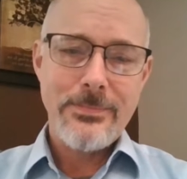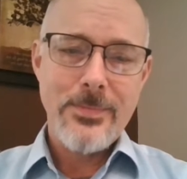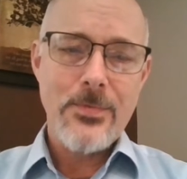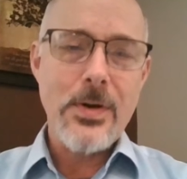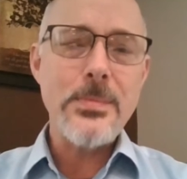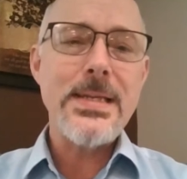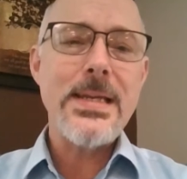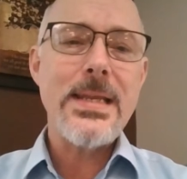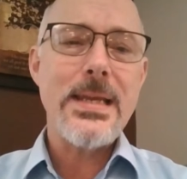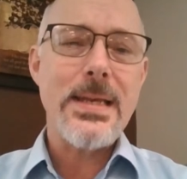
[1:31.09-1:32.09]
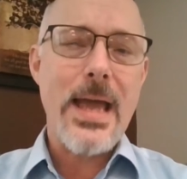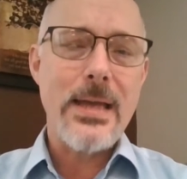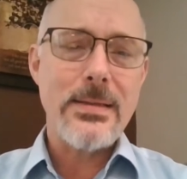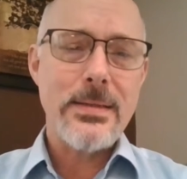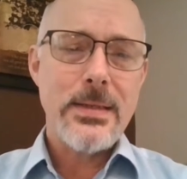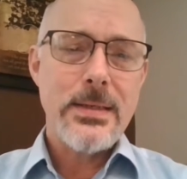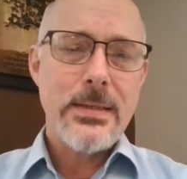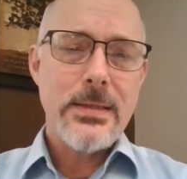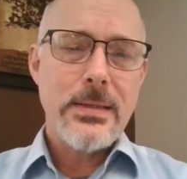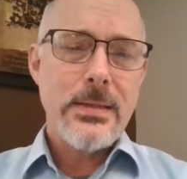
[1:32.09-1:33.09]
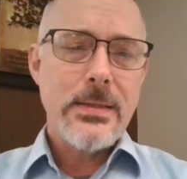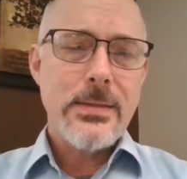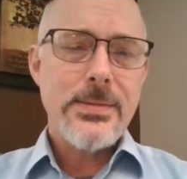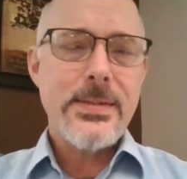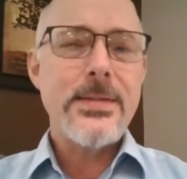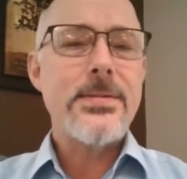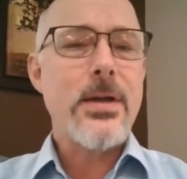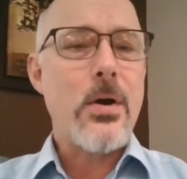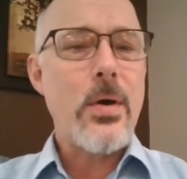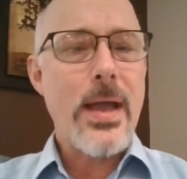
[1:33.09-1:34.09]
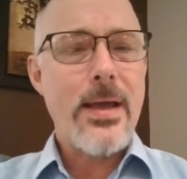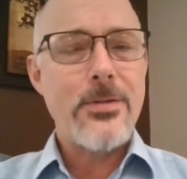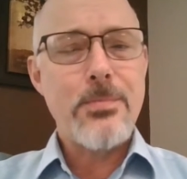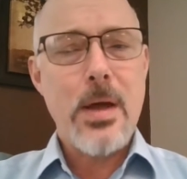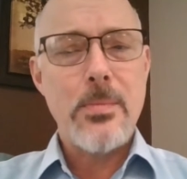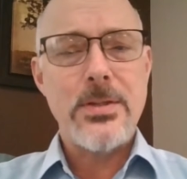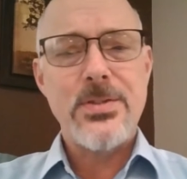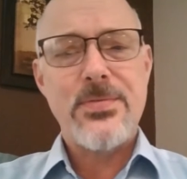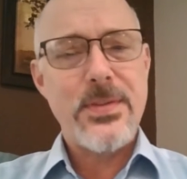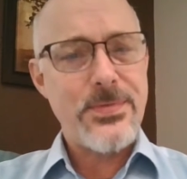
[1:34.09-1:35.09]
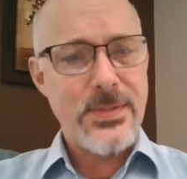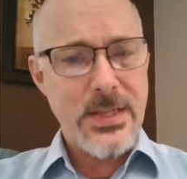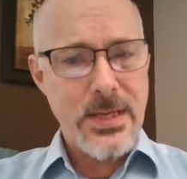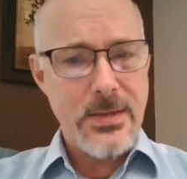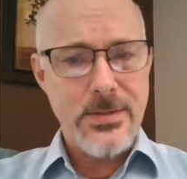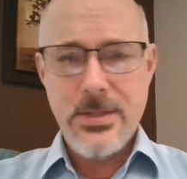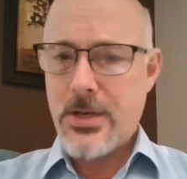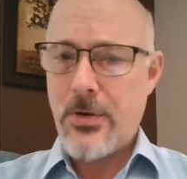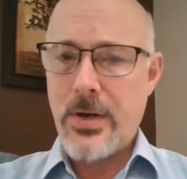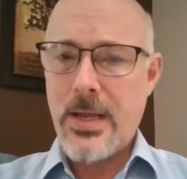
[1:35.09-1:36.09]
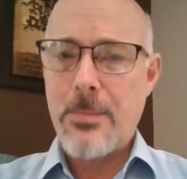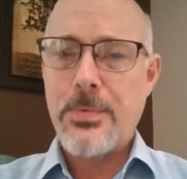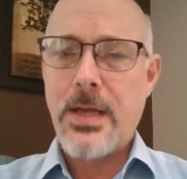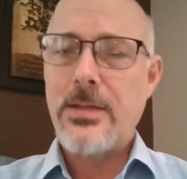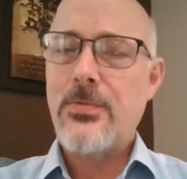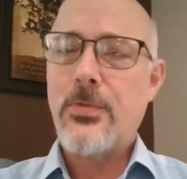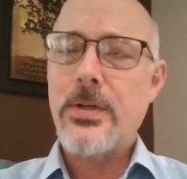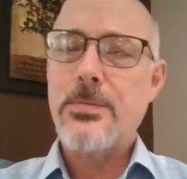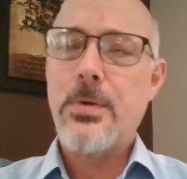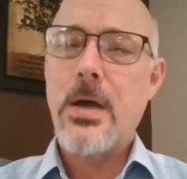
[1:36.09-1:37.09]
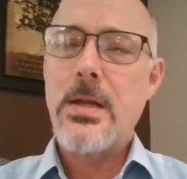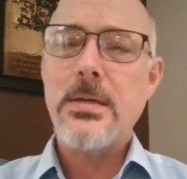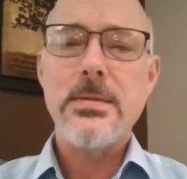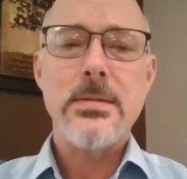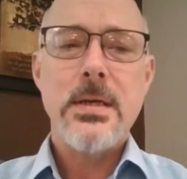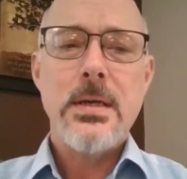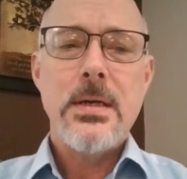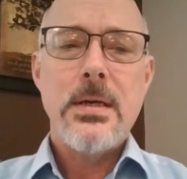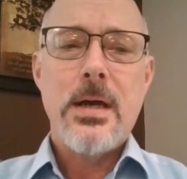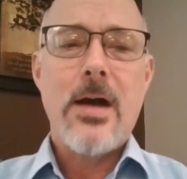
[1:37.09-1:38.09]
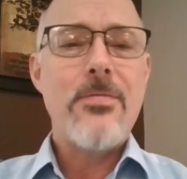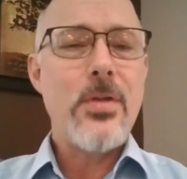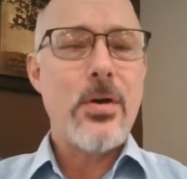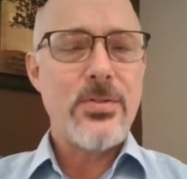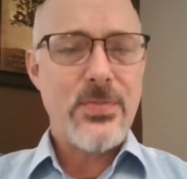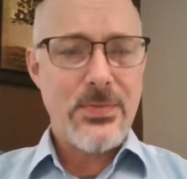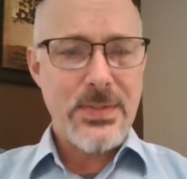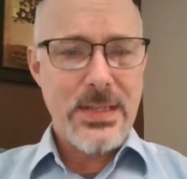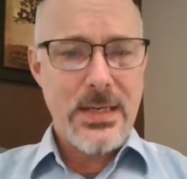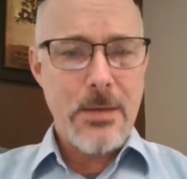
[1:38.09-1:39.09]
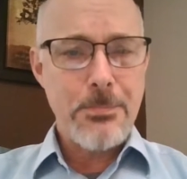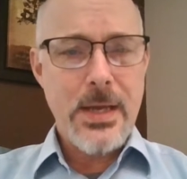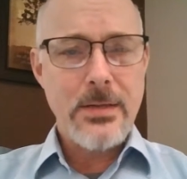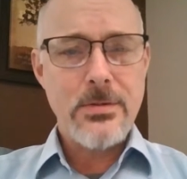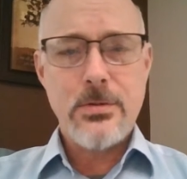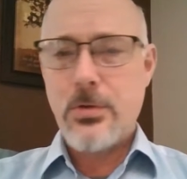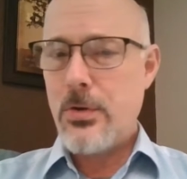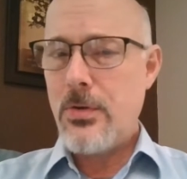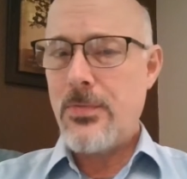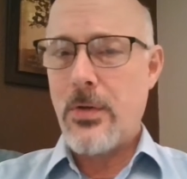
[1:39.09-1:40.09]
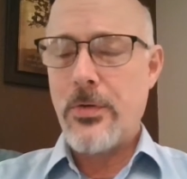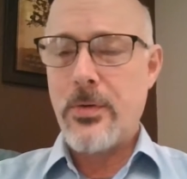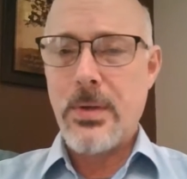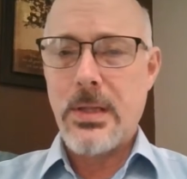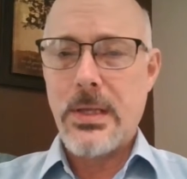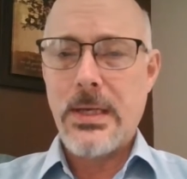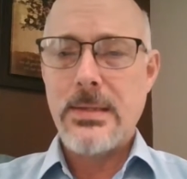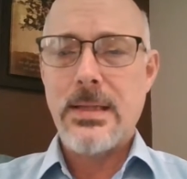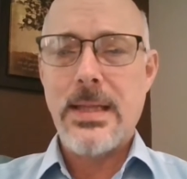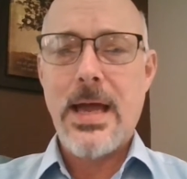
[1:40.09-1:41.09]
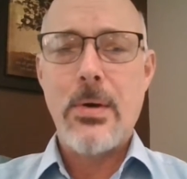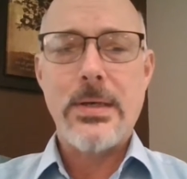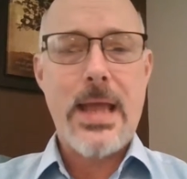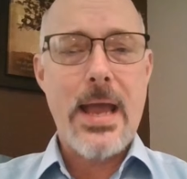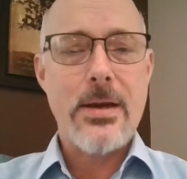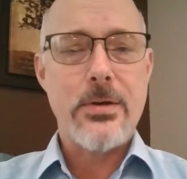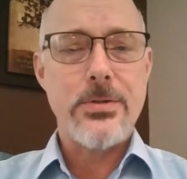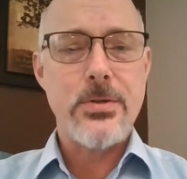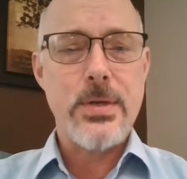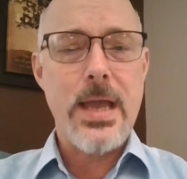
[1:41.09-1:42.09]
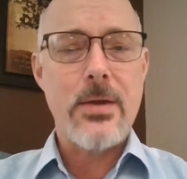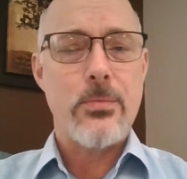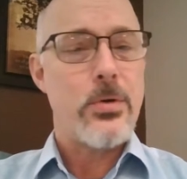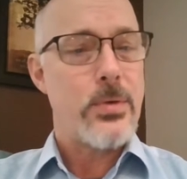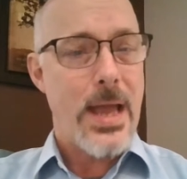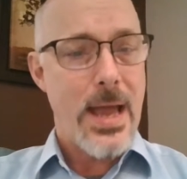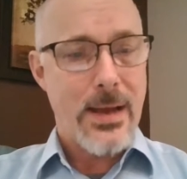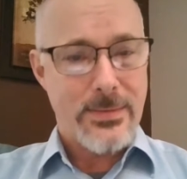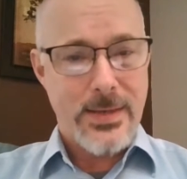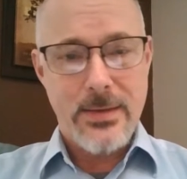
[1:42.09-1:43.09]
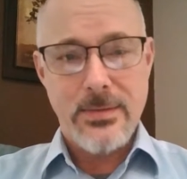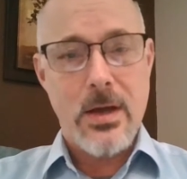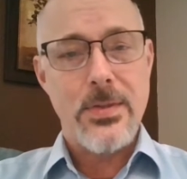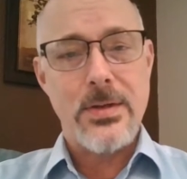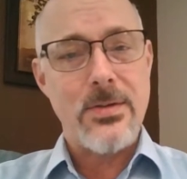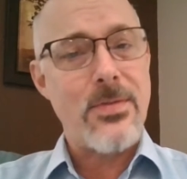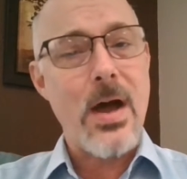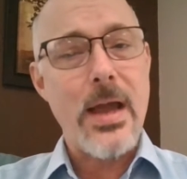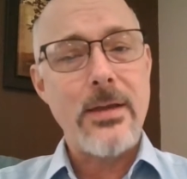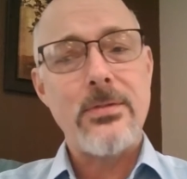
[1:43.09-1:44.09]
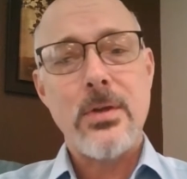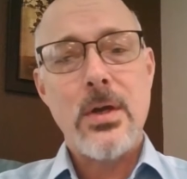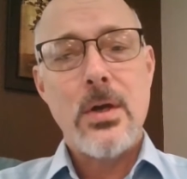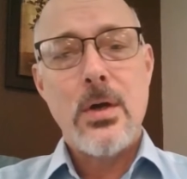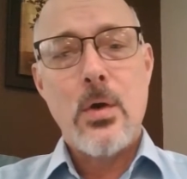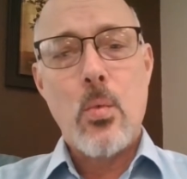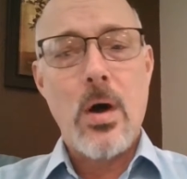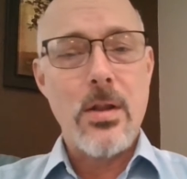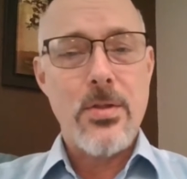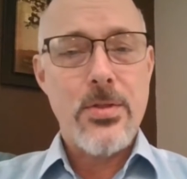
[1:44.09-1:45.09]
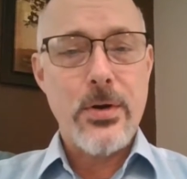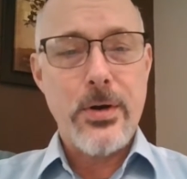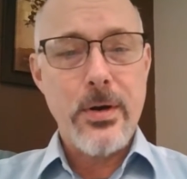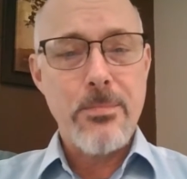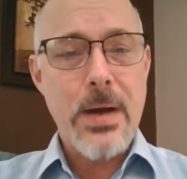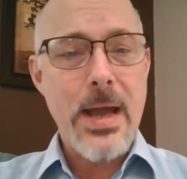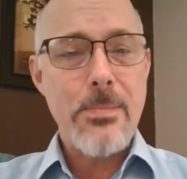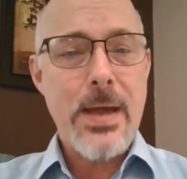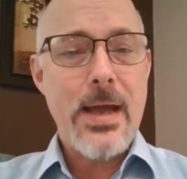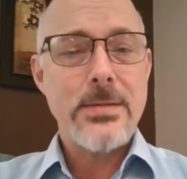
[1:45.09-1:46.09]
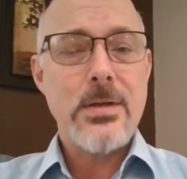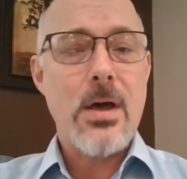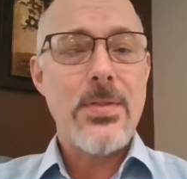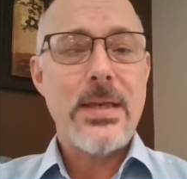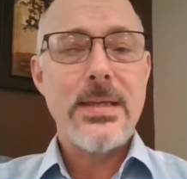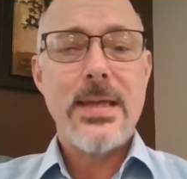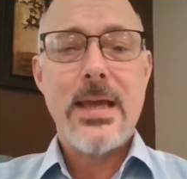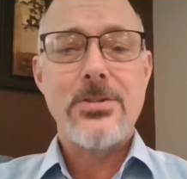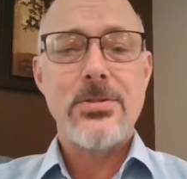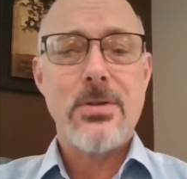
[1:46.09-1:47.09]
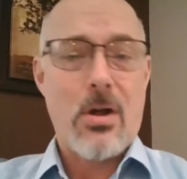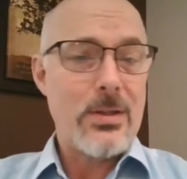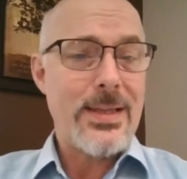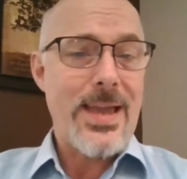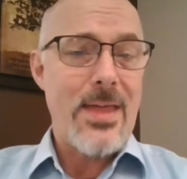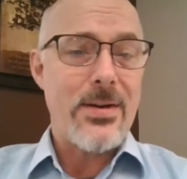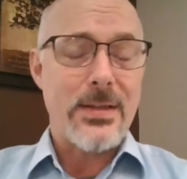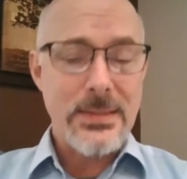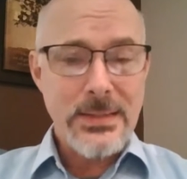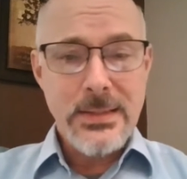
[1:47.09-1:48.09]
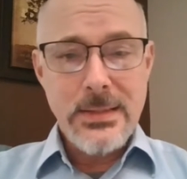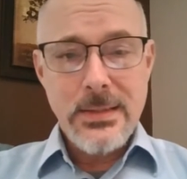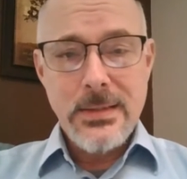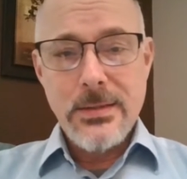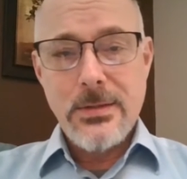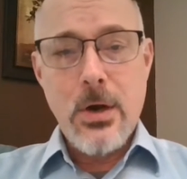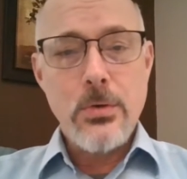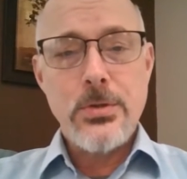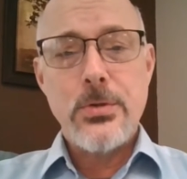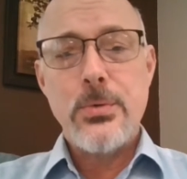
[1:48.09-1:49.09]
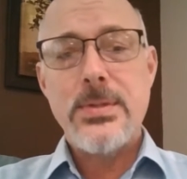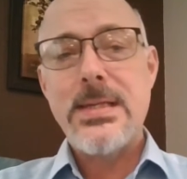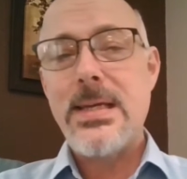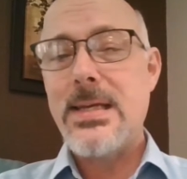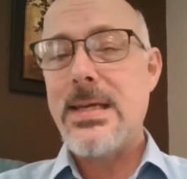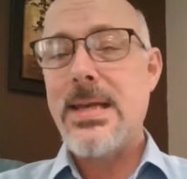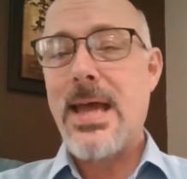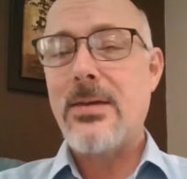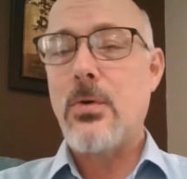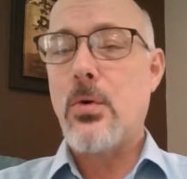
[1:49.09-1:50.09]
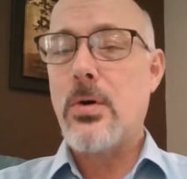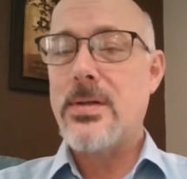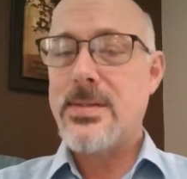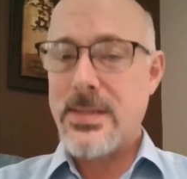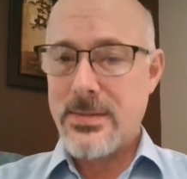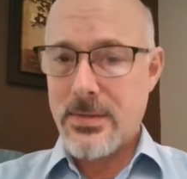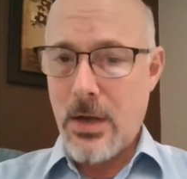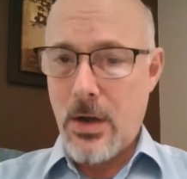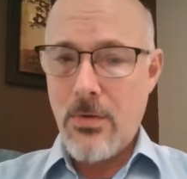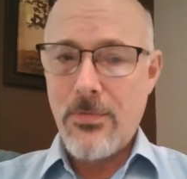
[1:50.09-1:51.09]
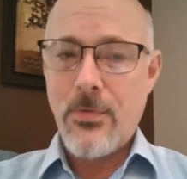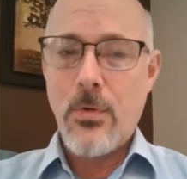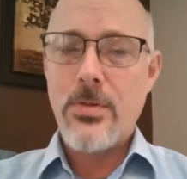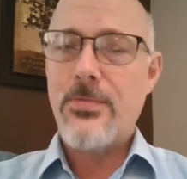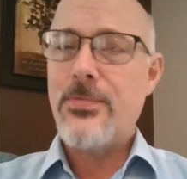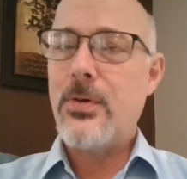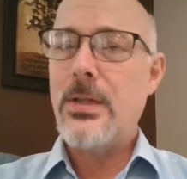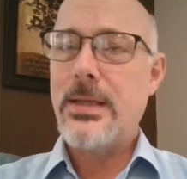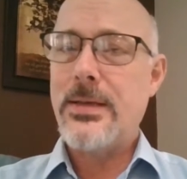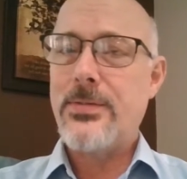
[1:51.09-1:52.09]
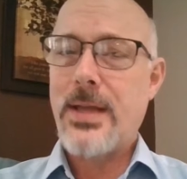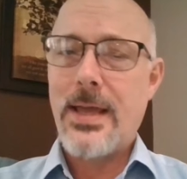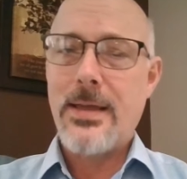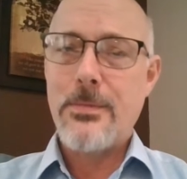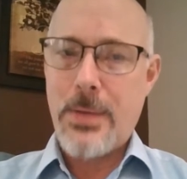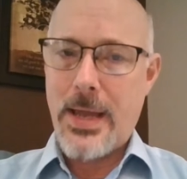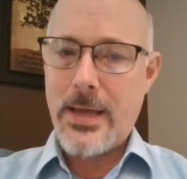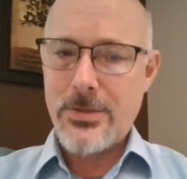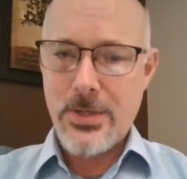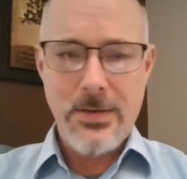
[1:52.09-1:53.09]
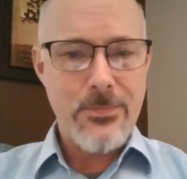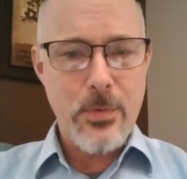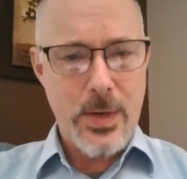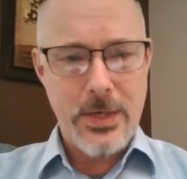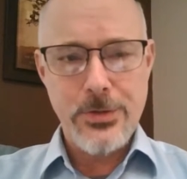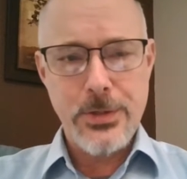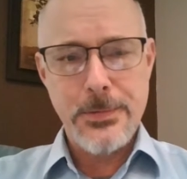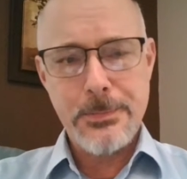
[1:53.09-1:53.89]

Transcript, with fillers: From ZDNet Cisco has published 15 security updates for its products. Of those 15 updates, two vulnerabilities allow attackers to gain root access on the device, while a third bypassed authentication altogether. Go to ZDNet or Cisco for the full list and patch information.